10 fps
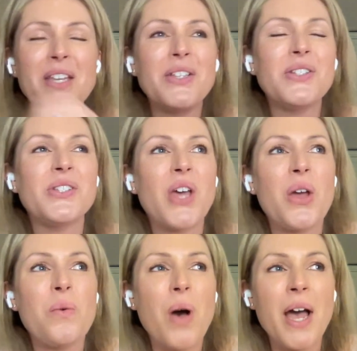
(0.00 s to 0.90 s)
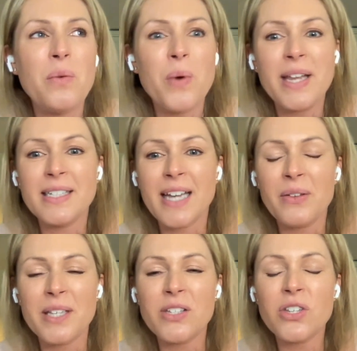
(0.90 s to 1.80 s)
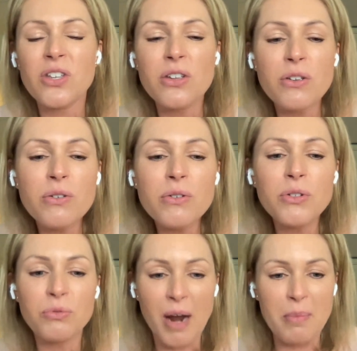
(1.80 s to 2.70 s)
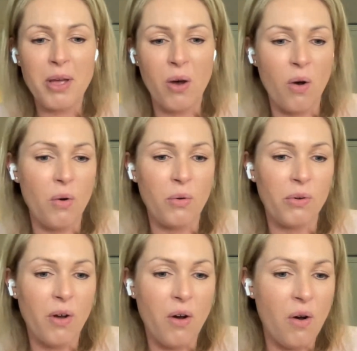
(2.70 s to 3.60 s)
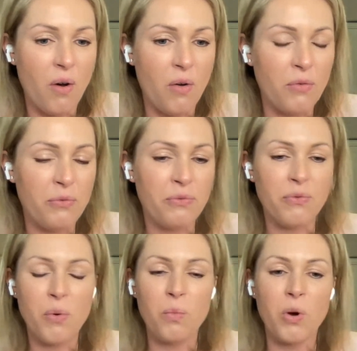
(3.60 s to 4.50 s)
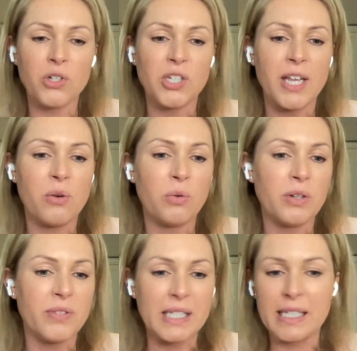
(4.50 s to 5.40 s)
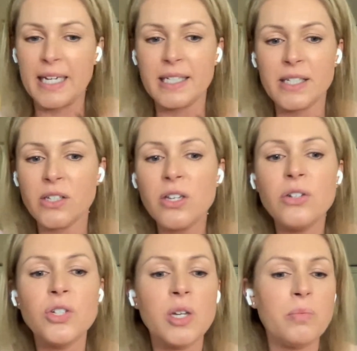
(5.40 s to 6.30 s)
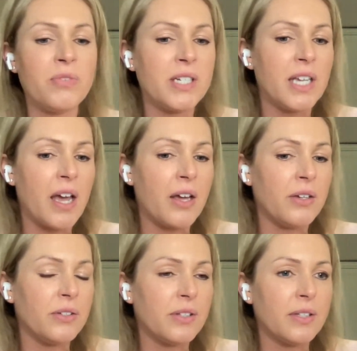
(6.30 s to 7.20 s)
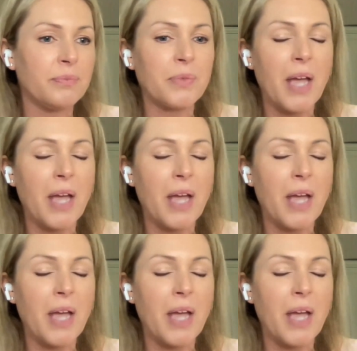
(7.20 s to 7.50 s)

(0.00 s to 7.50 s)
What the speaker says: So I went down this huge rabbit hole of watching all of this lady's YouTube videos.